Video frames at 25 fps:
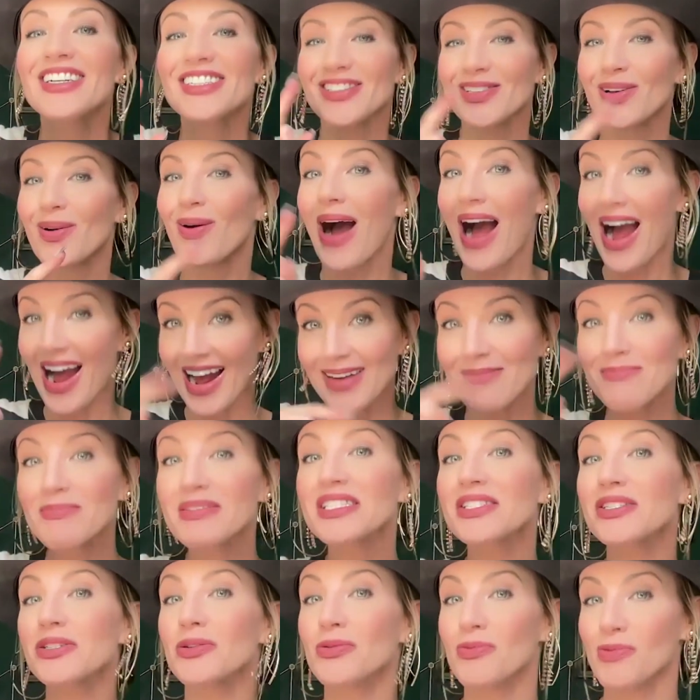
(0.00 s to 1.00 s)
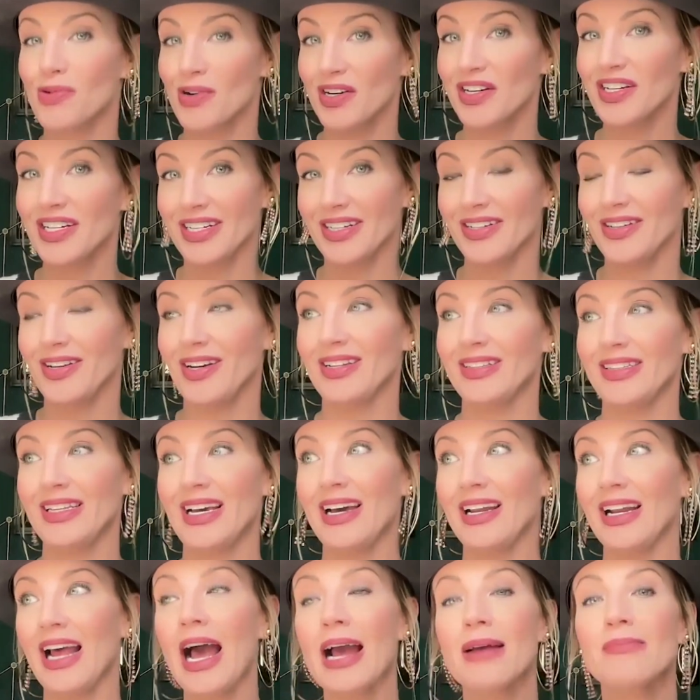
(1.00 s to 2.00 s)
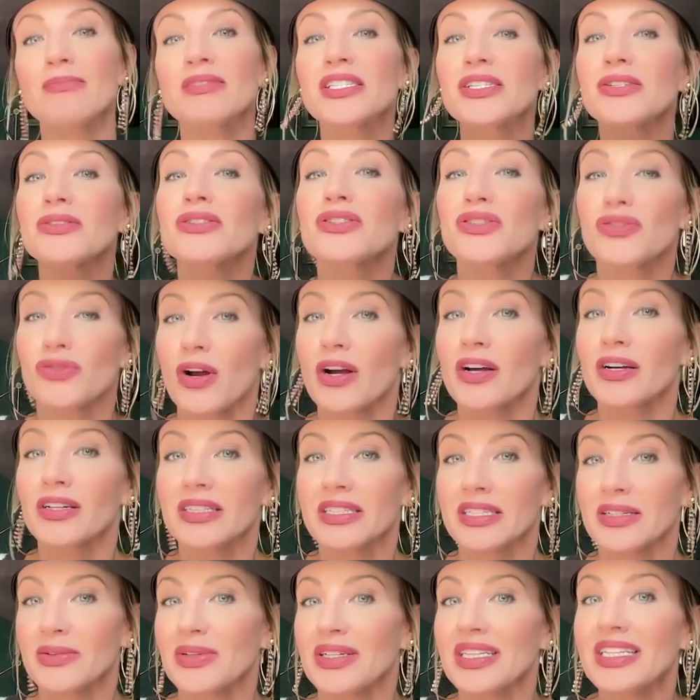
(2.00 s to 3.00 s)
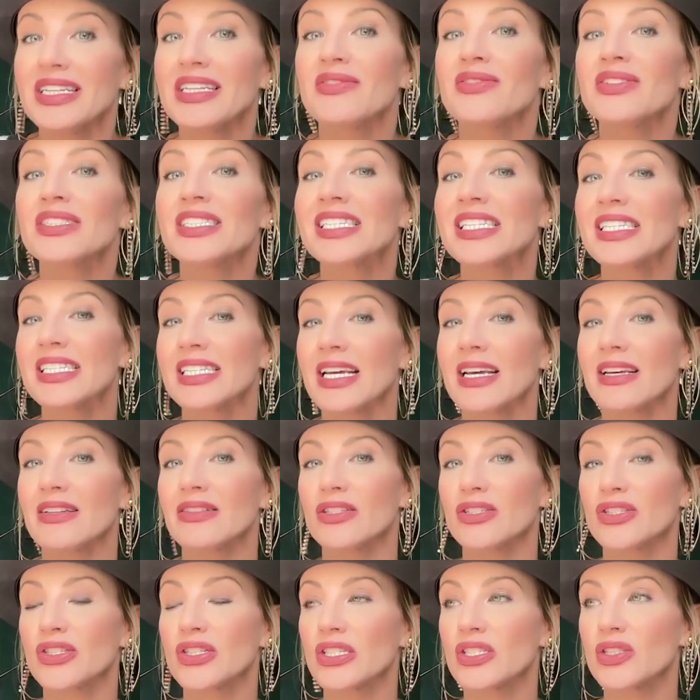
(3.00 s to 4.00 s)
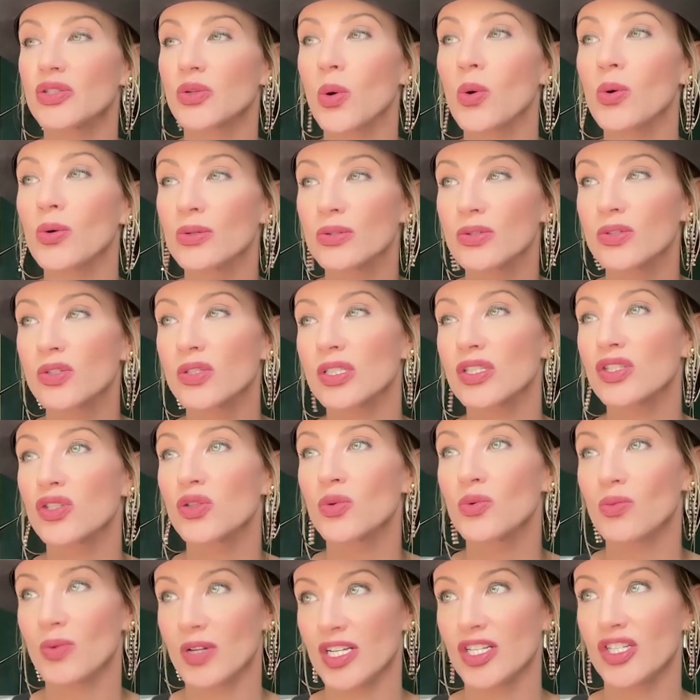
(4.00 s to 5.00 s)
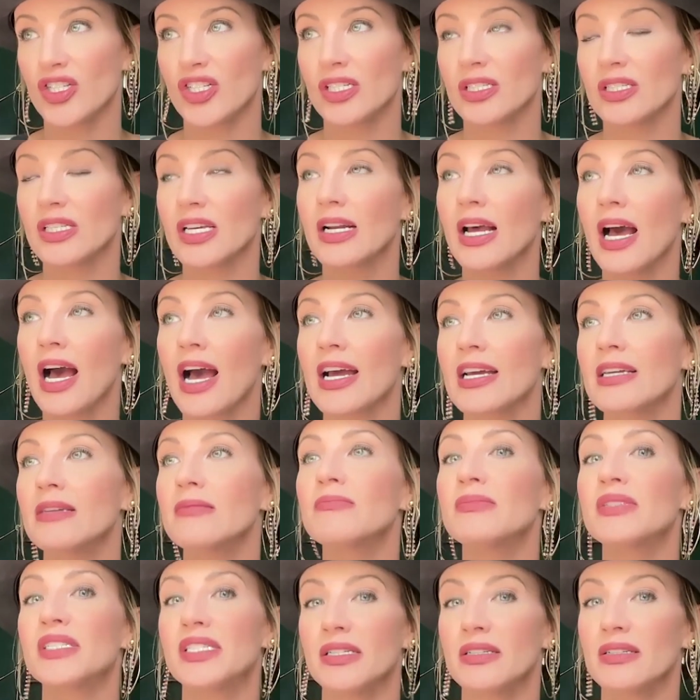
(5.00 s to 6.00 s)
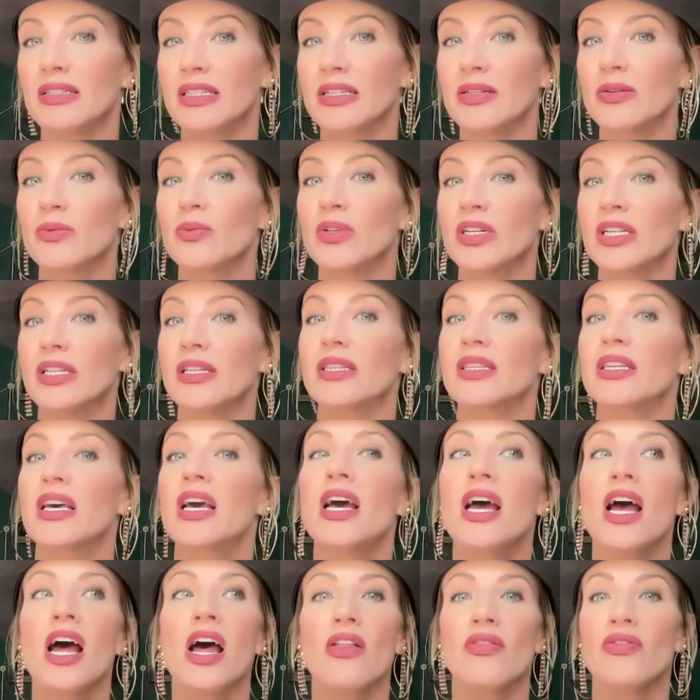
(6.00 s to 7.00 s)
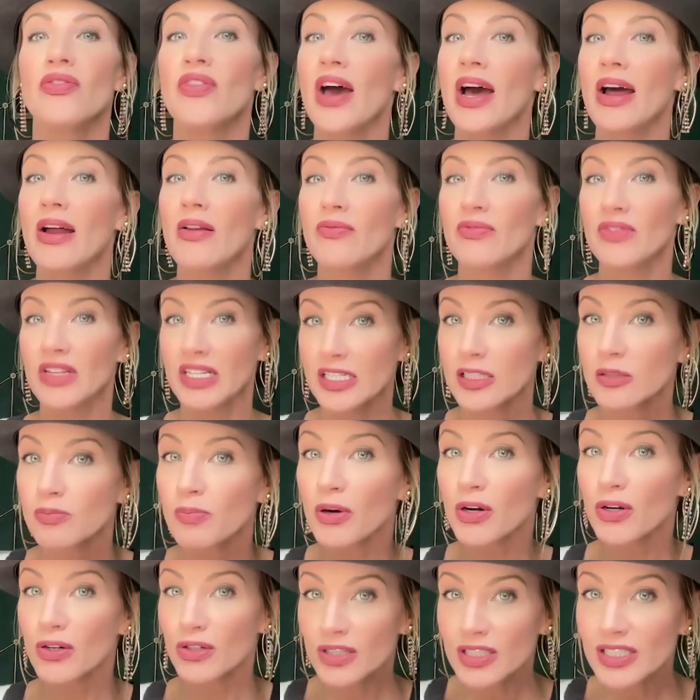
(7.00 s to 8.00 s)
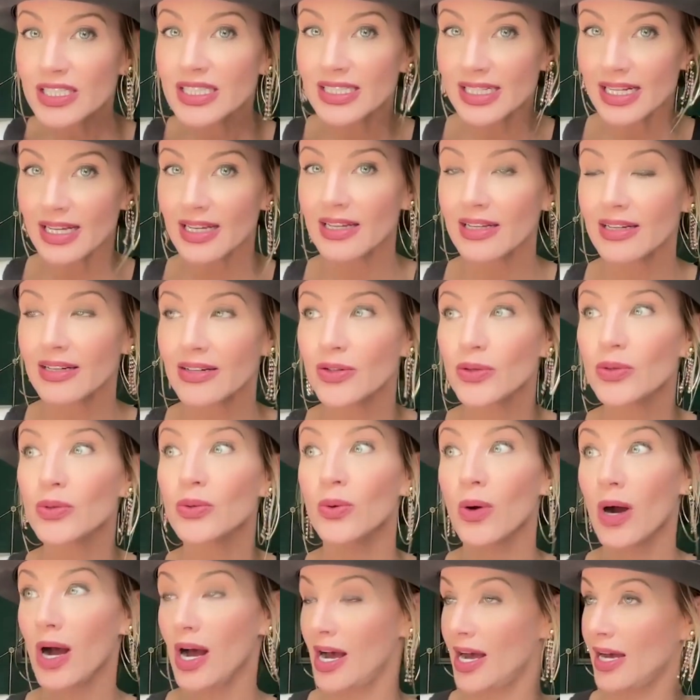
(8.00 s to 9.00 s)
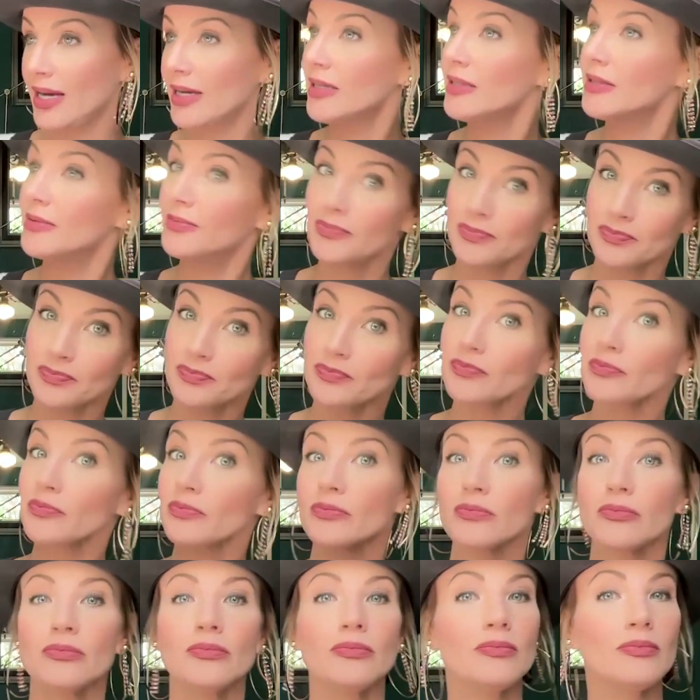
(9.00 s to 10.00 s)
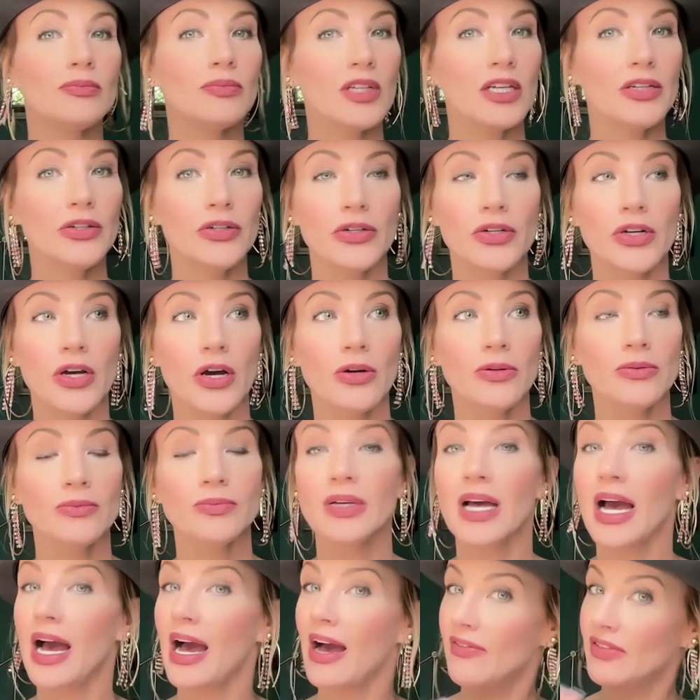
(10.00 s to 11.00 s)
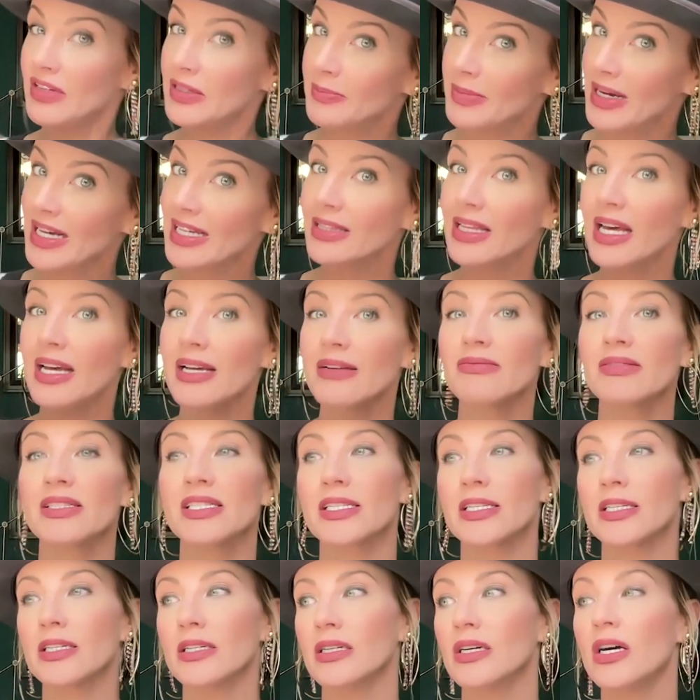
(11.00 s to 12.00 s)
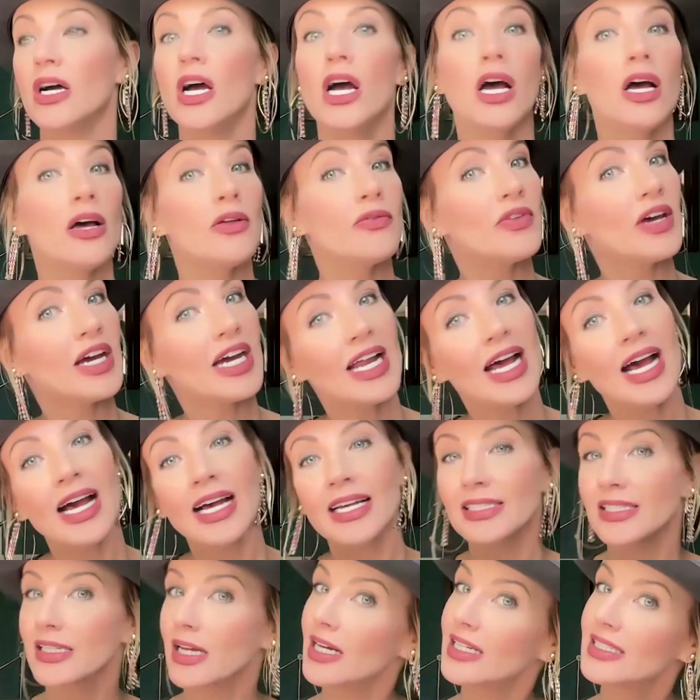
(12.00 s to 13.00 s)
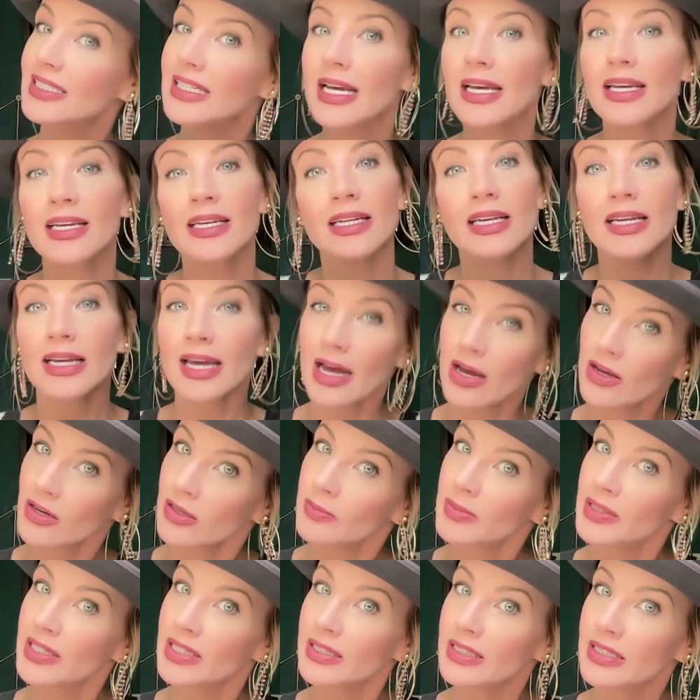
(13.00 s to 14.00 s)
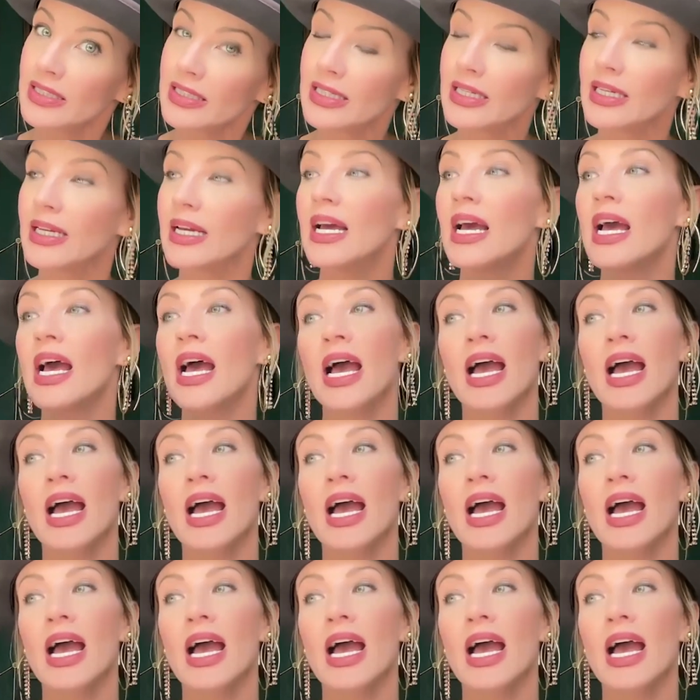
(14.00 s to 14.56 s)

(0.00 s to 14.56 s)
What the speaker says: So I'm still working on that. I'm still struggling with, even today, there's this old situation that I'm dealing with, that this person who I, have in my life still, that has not taken accountability.